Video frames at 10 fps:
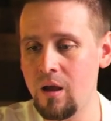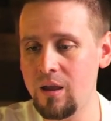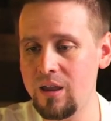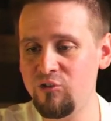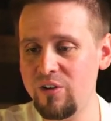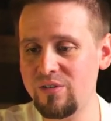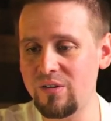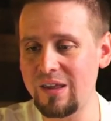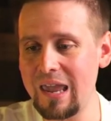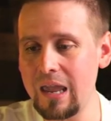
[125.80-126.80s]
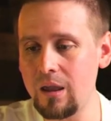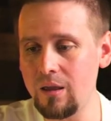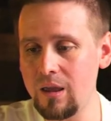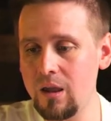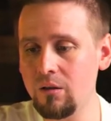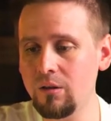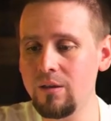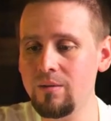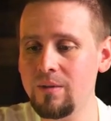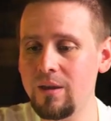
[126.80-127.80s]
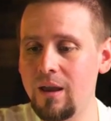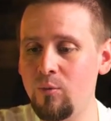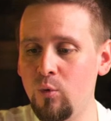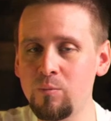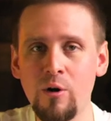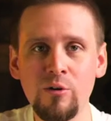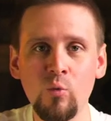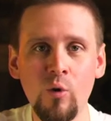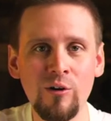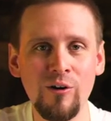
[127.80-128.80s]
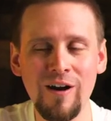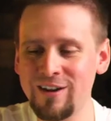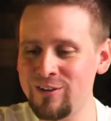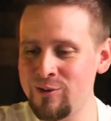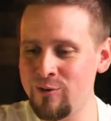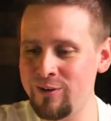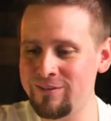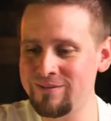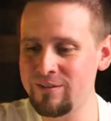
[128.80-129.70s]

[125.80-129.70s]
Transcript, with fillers: And she says, England and Woodburn and Warrior, how you doing?